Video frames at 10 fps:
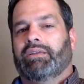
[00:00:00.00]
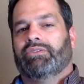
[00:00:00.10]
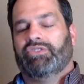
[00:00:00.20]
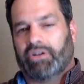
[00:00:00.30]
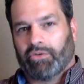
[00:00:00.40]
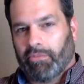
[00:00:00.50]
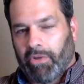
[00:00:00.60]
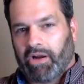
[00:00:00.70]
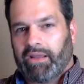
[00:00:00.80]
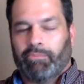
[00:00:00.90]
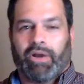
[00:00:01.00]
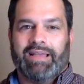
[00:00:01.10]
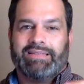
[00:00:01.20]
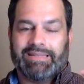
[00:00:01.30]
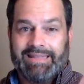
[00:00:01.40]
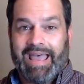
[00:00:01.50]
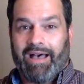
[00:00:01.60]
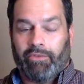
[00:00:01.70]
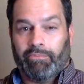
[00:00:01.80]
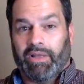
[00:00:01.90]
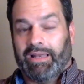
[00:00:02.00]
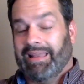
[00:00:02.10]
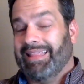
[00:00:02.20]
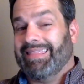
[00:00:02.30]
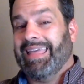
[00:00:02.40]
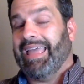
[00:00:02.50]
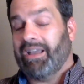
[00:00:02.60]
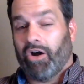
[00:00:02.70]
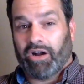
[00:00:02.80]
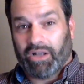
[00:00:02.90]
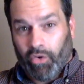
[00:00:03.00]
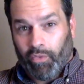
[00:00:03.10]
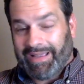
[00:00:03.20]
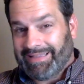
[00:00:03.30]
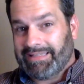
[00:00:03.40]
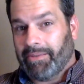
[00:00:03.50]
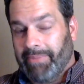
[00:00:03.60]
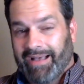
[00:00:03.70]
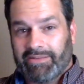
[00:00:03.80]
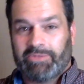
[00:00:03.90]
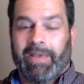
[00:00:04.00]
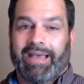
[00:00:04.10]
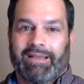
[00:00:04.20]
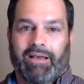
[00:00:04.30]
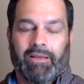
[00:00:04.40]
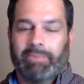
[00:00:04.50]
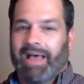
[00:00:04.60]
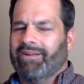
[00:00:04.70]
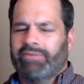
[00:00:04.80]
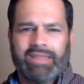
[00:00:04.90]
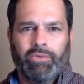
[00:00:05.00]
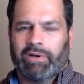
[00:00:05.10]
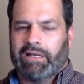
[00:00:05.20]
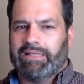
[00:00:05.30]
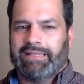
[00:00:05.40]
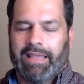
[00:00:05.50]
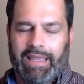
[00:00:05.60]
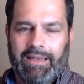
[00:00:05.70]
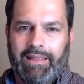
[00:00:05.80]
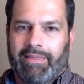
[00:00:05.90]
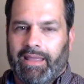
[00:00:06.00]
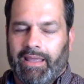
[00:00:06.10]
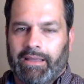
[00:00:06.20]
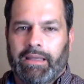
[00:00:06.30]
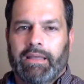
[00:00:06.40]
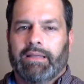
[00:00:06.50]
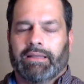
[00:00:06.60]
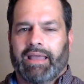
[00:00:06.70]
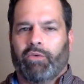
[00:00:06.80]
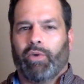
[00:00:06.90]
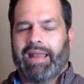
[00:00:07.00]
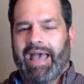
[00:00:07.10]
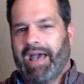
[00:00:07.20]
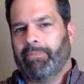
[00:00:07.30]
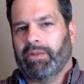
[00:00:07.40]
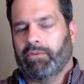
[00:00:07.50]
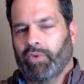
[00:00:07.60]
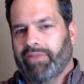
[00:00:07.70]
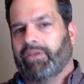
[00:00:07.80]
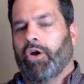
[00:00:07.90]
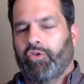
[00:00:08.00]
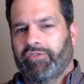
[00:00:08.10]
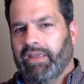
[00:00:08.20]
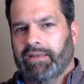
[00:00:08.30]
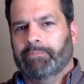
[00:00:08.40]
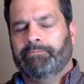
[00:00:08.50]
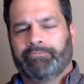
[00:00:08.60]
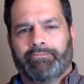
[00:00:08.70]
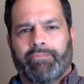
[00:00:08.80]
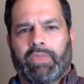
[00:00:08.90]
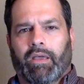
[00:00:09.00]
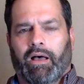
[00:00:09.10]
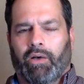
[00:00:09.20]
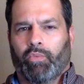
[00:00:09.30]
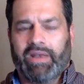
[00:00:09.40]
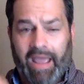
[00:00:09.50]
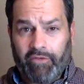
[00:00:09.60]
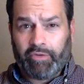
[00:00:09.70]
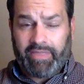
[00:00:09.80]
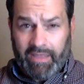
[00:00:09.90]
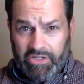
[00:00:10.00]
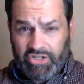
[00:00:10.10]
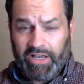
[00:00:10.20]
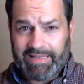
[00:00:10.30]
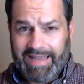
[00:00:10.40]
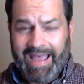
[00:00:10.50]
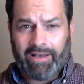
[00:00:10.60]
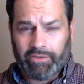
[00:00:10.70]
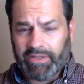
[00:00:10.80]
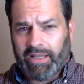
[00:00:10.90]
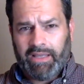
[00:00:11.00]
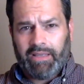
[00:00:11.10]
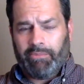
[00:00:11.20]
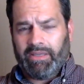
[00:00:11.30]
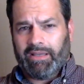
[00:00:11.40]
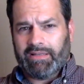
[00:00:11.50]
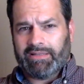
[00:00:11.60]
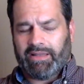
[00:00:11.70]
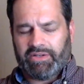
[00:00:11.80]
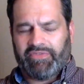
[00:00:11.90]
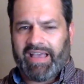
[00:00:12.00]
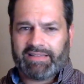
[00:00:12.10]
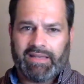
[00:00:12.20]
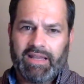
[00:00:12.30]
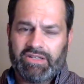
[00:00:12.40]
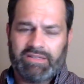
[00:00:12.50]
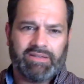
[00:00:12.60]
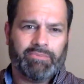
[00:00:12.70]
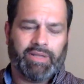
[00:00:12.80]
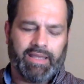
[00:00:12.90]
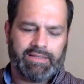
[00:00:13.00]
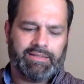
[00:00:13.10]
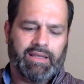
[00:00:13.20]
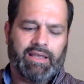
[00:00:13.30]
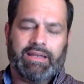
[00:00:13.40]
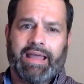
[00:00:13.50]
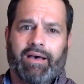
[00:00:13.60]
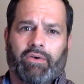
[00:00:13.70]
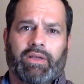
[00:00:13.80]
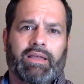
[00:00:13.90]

general market prices down, but they are going to bounce back up. I don't think we're going to see anything like what happened with COVID uh, when everything shut down because there's vaccinations in place. Now,